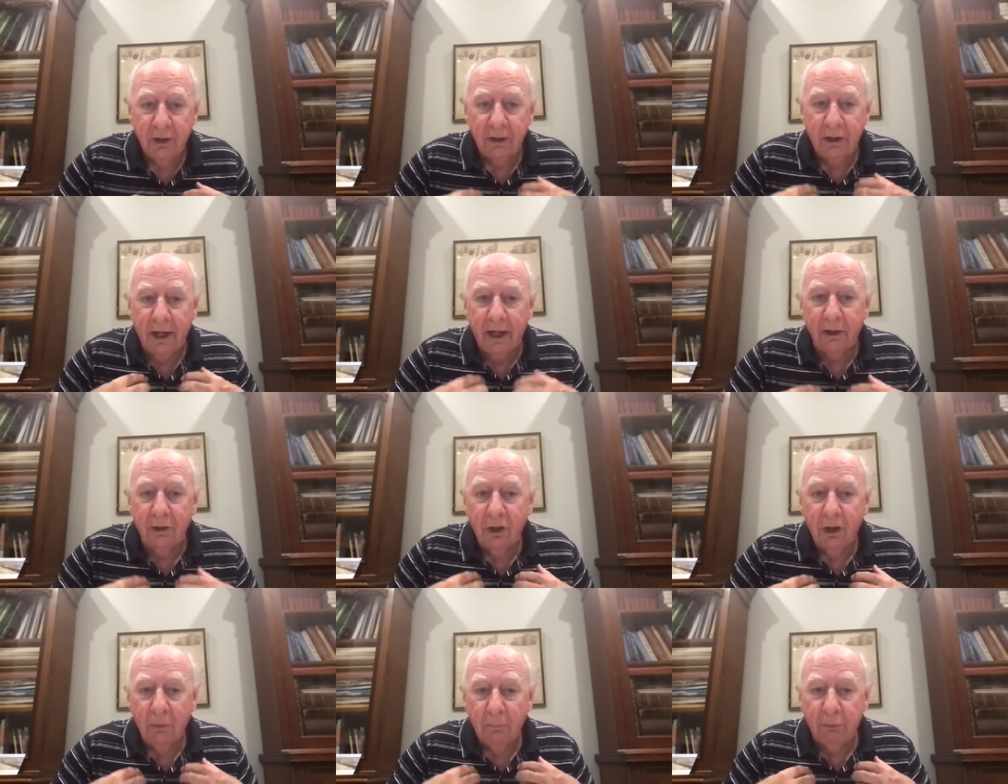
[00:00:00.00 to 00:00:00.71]

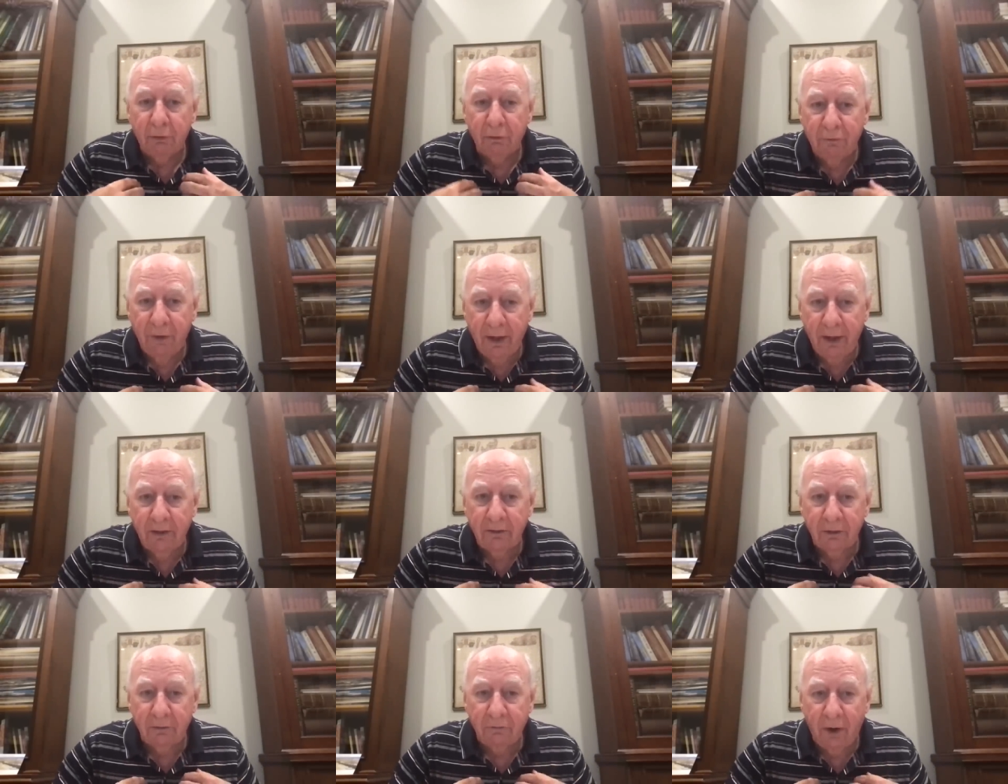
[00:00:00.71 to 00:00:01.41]
can
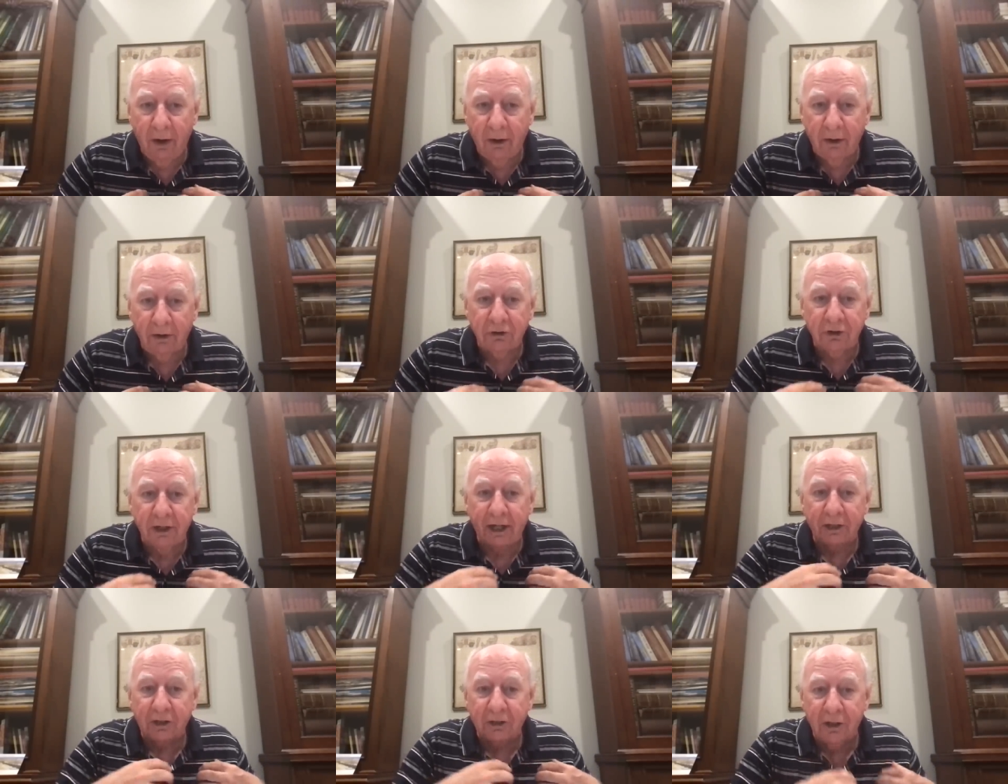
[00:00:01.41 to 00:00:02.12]
prevent the virus
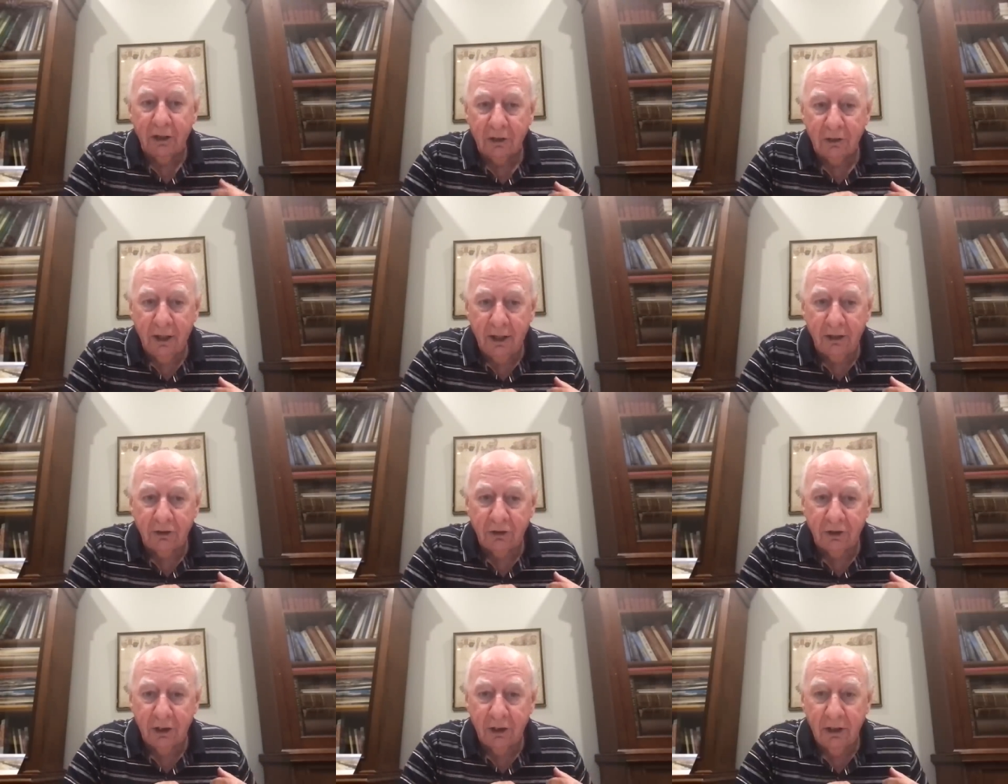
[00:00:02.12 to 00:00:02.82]
actually
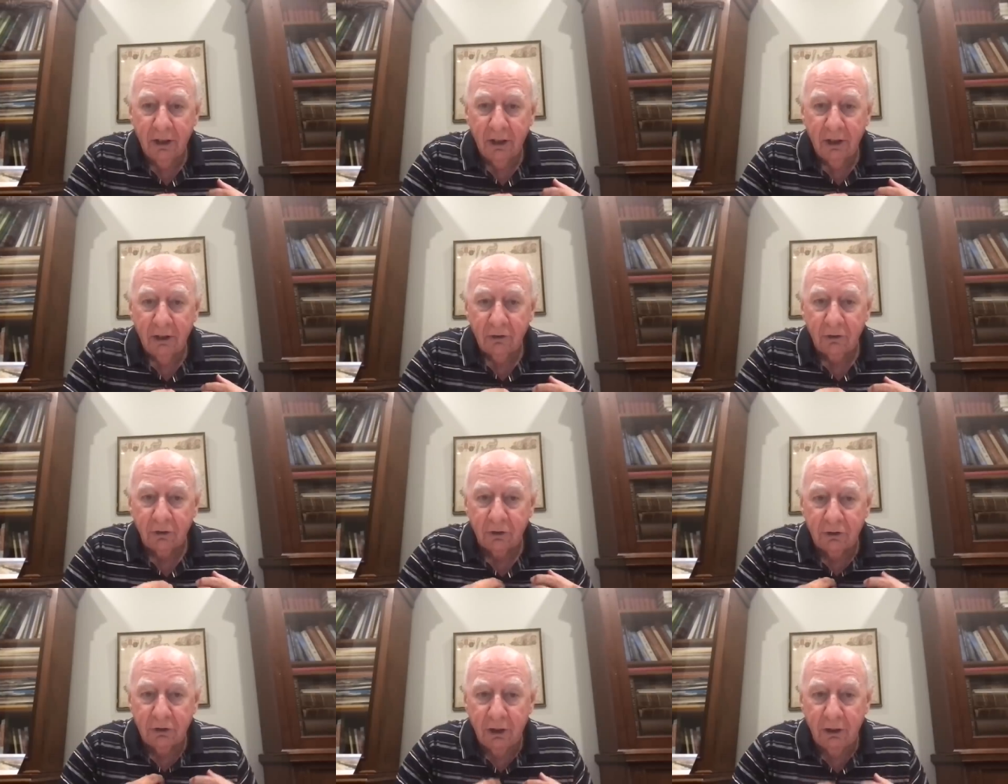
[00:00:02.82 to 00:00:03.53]
attaching to
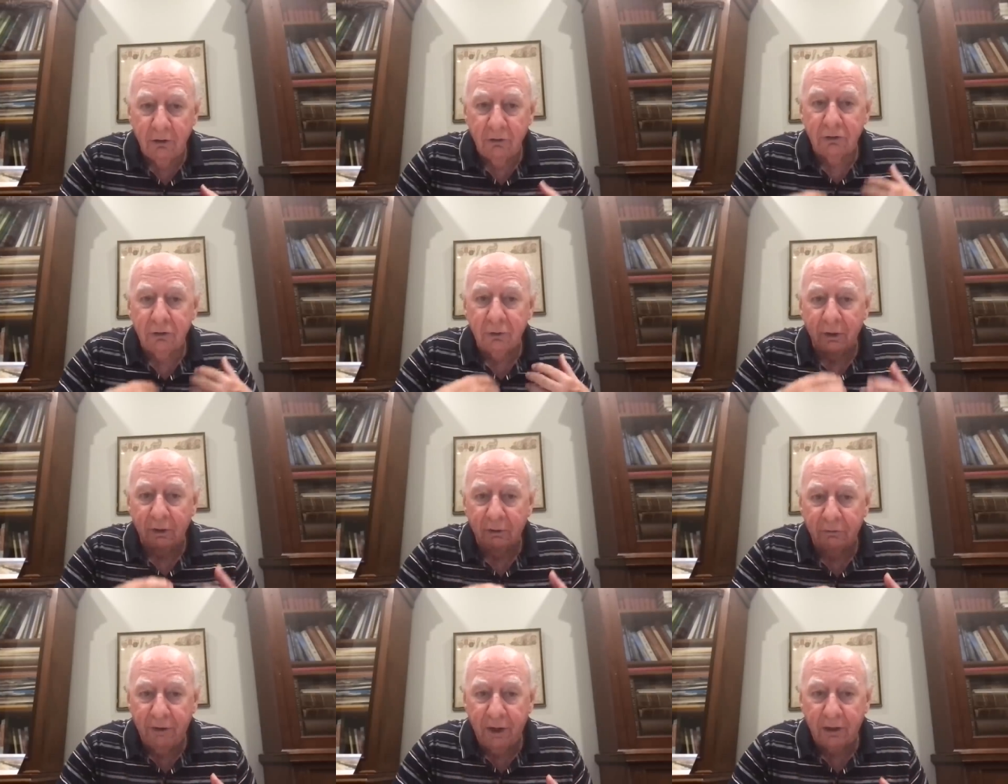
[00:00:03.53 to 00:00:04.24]
the cells to
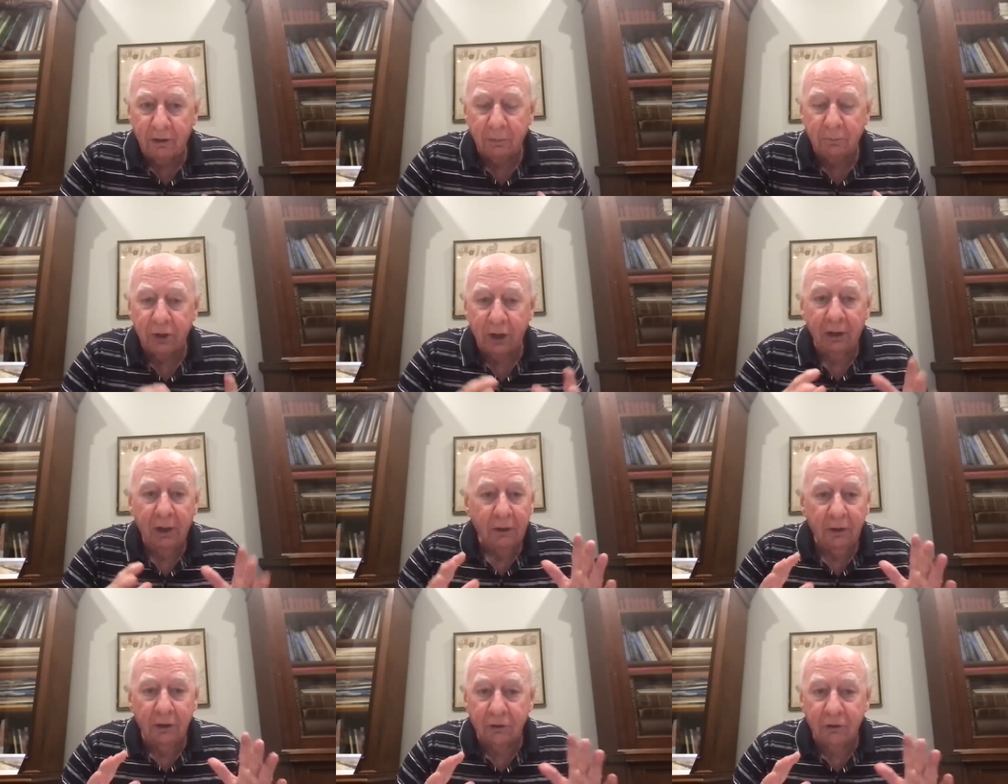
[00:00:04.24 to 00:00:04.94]
infect them. So
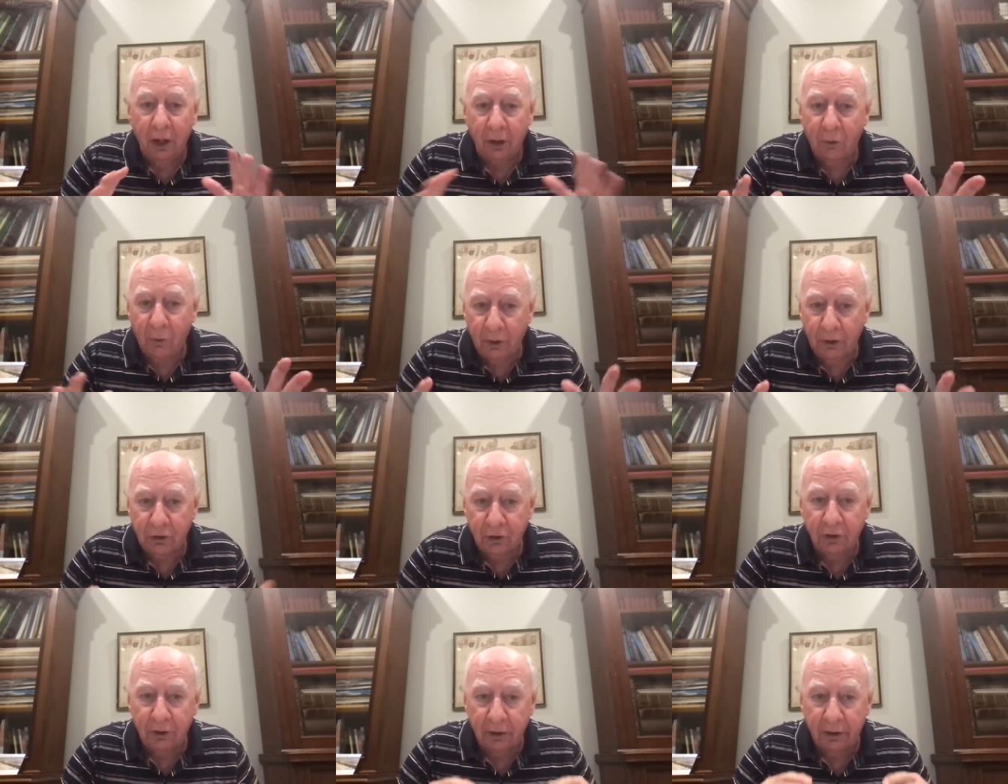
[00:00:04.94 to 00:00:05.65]
there's no
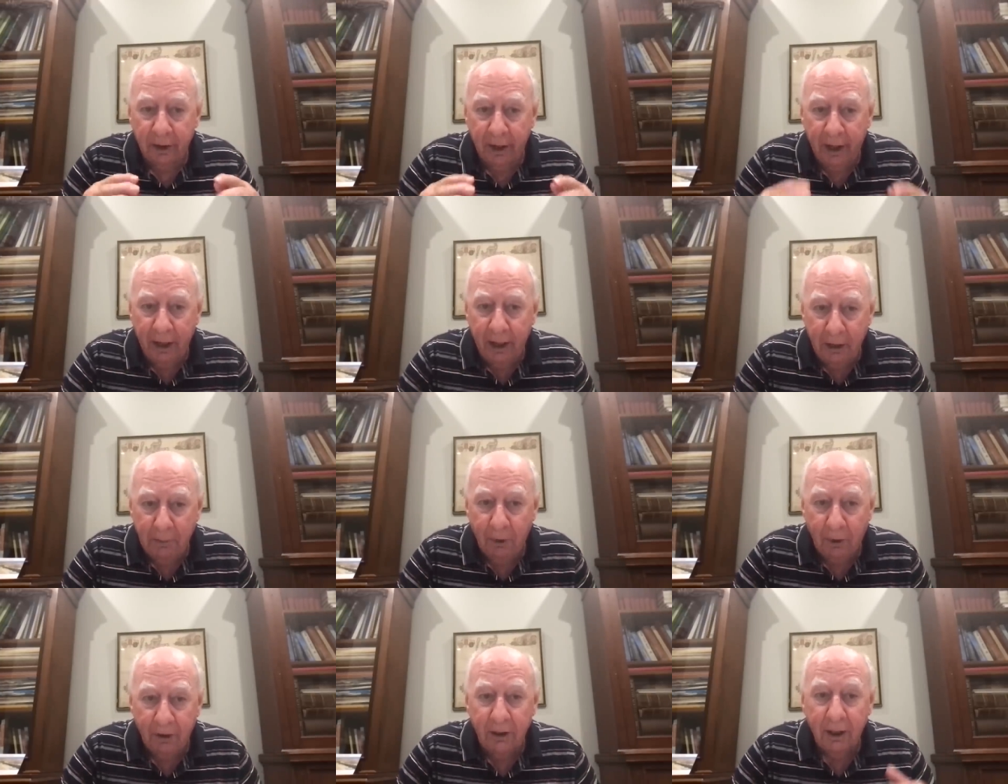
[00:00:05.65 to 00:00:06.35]
question that the
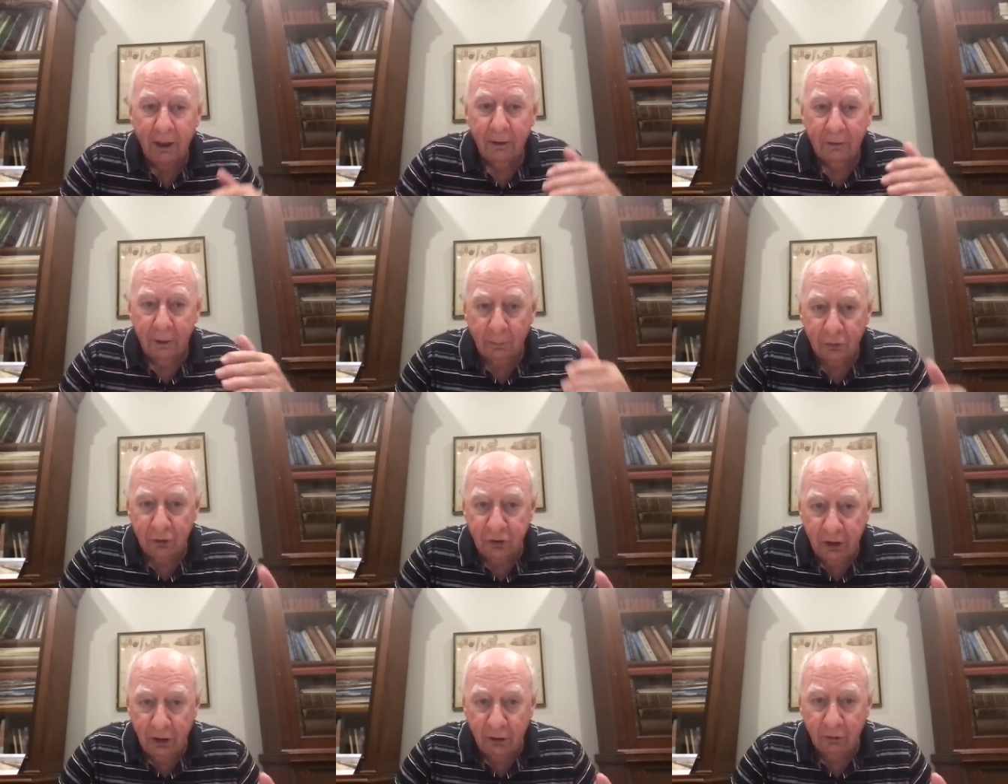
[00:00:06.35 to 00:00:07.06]
antibody
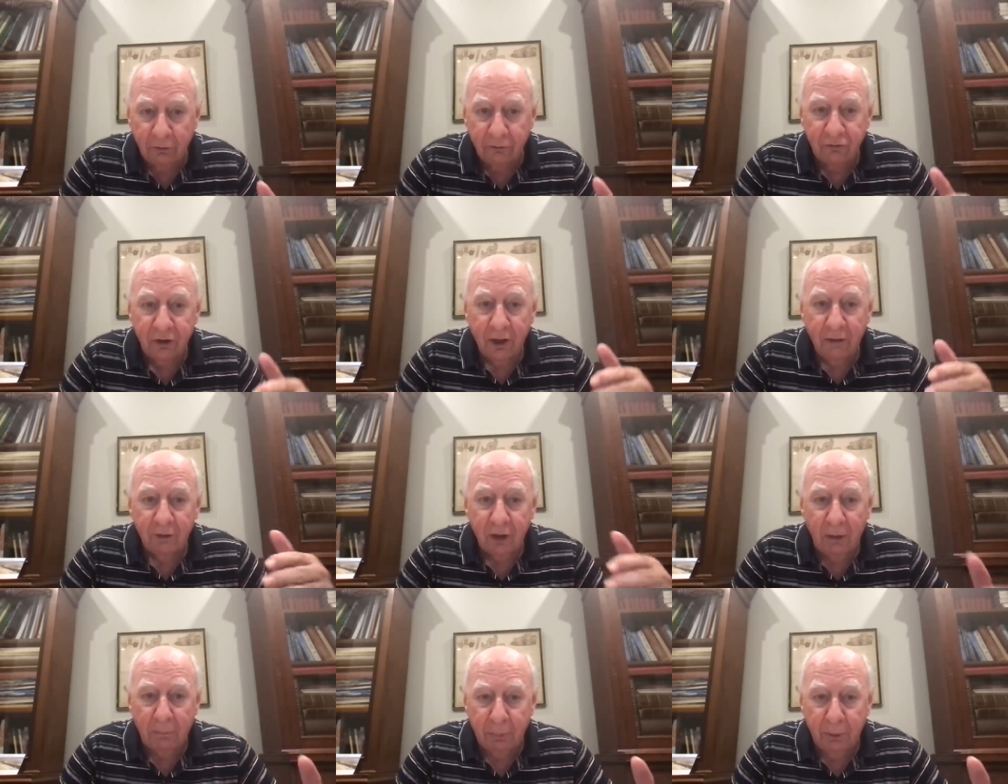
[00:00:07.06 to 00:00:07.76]
themselves
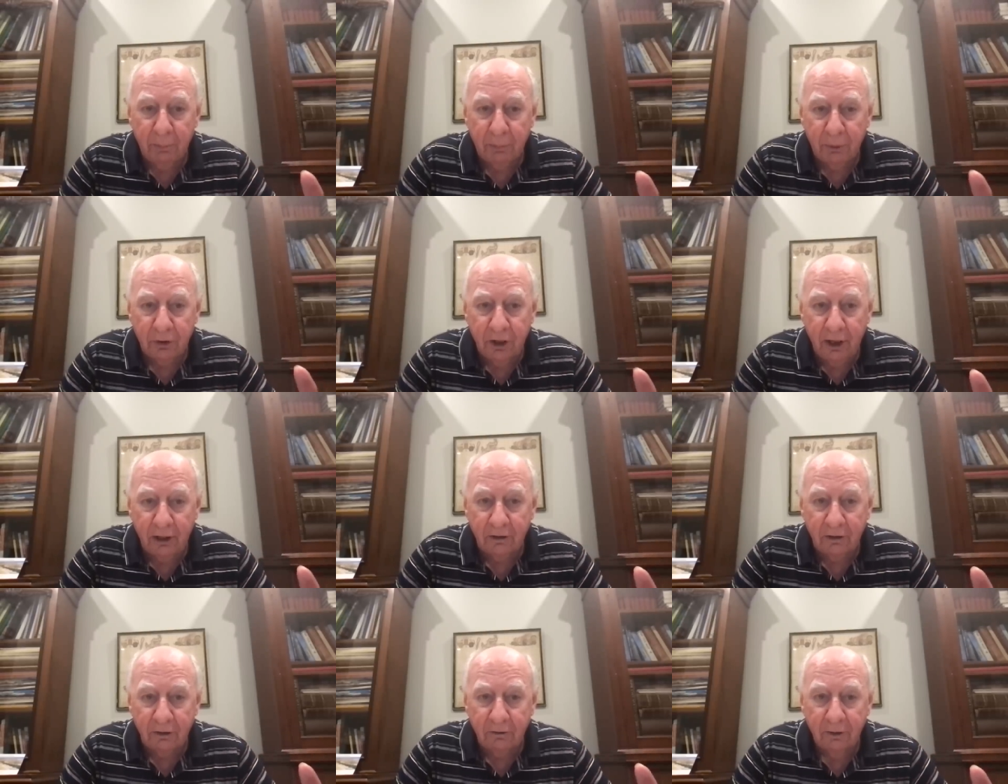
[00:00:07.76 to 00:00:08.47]
can be
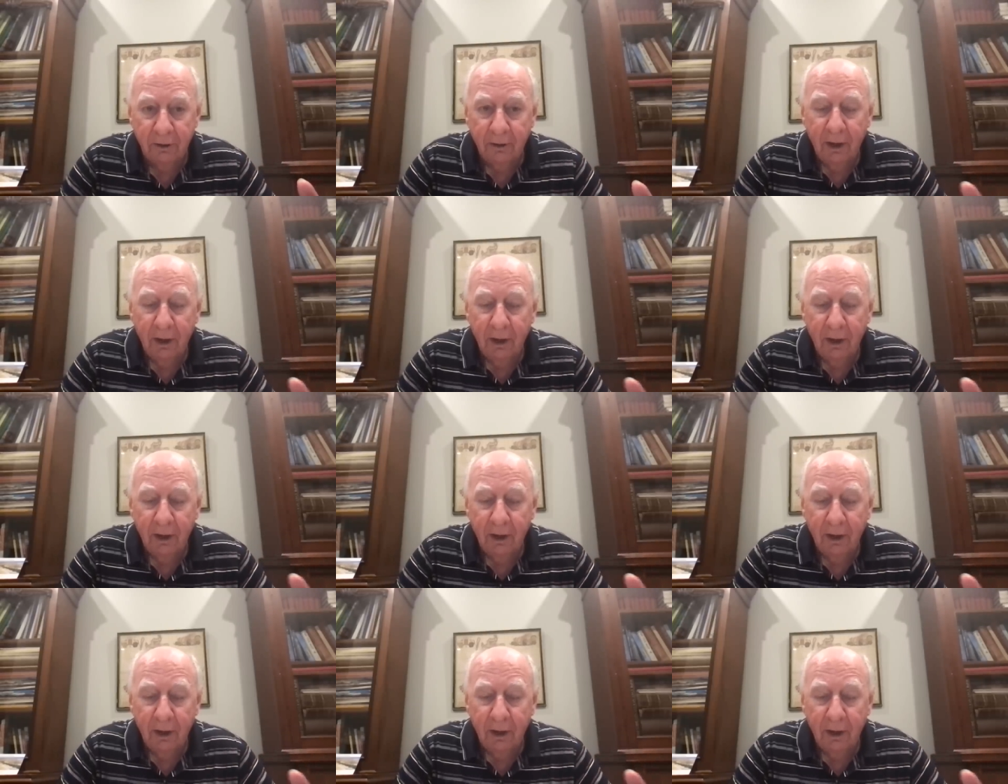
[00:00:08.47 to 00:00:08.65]
protected.